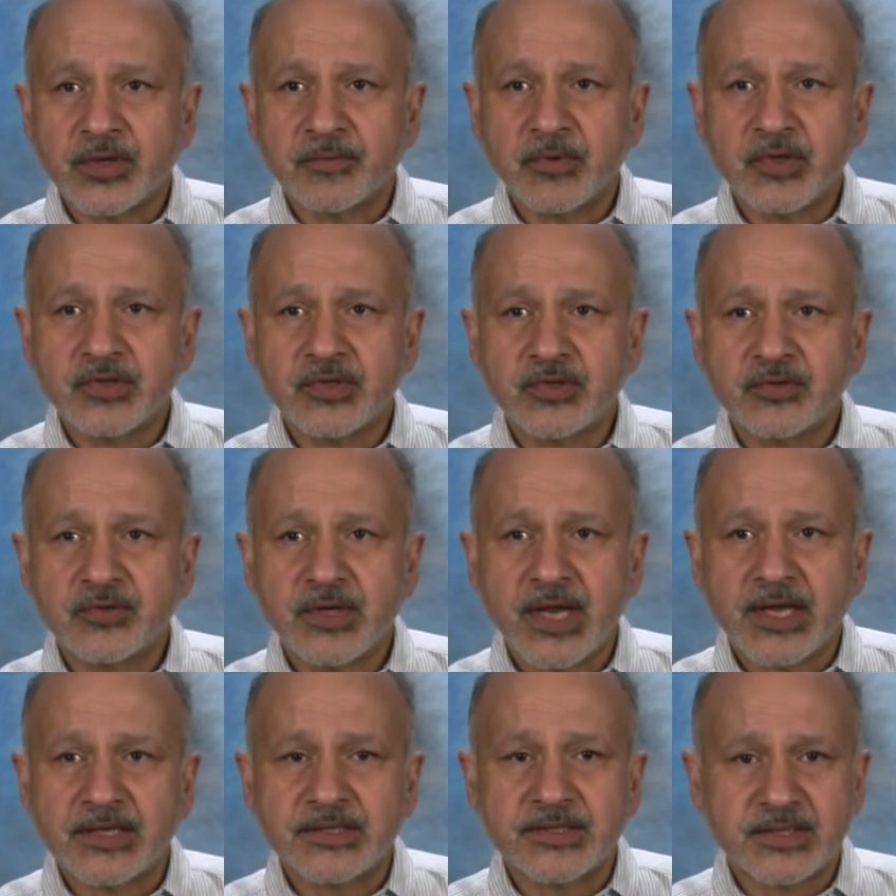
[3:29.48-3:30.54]
So what I'm going to
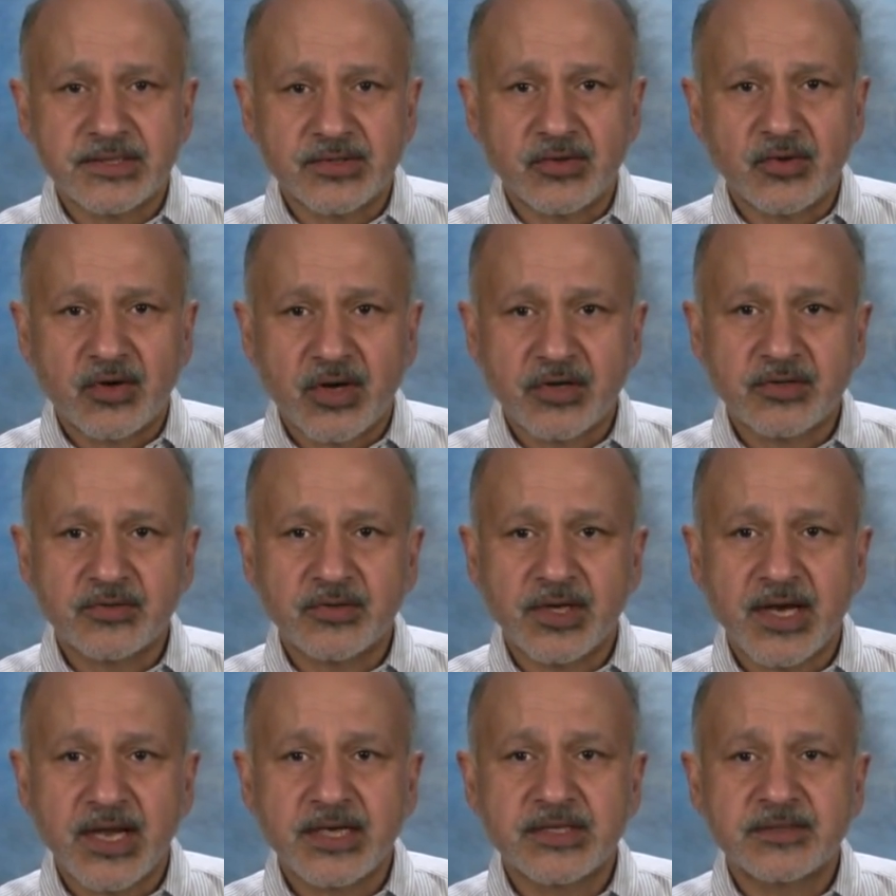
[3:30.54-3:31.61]
do next is go
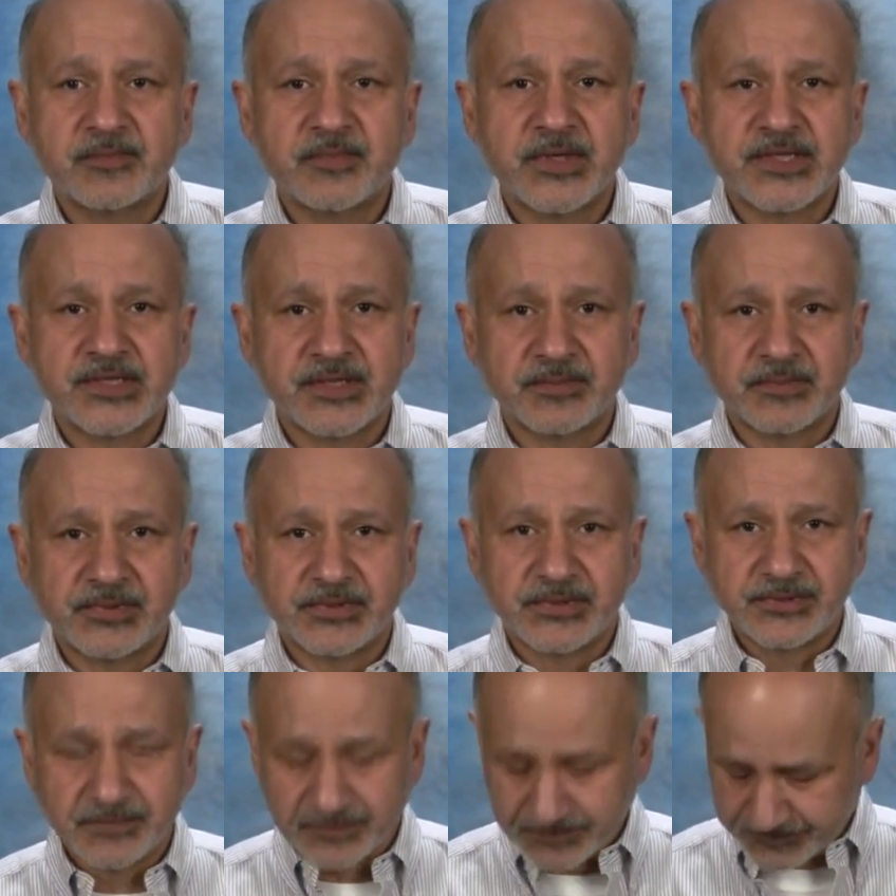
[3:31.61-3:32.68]
on to the next
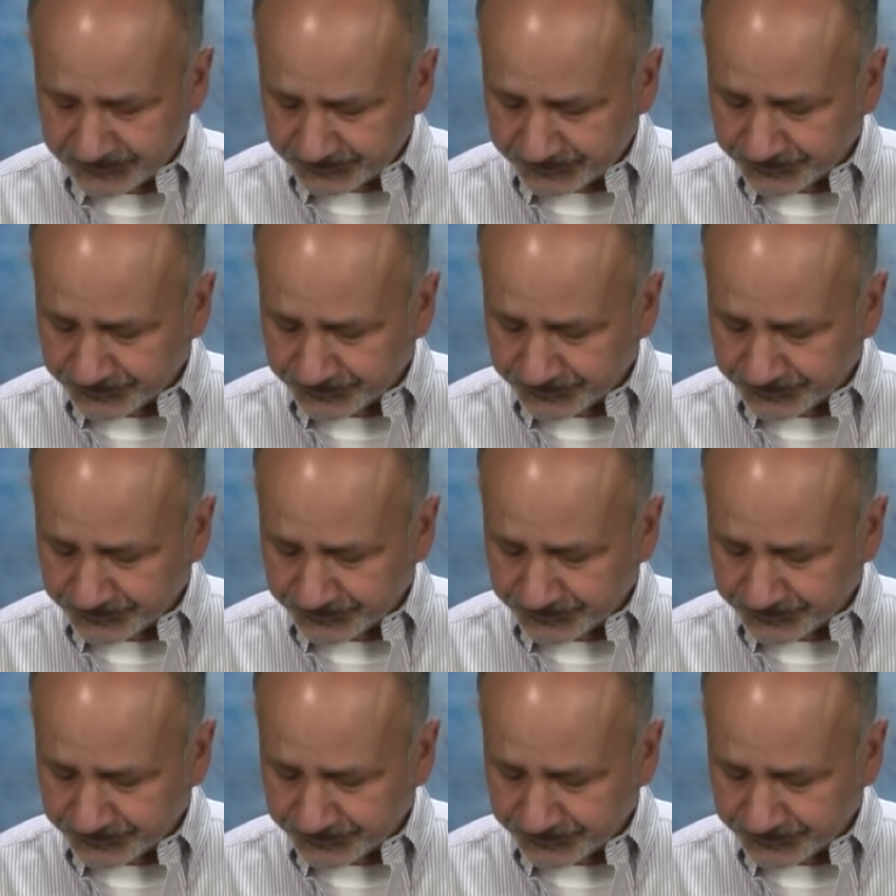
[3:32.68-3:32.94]
principle,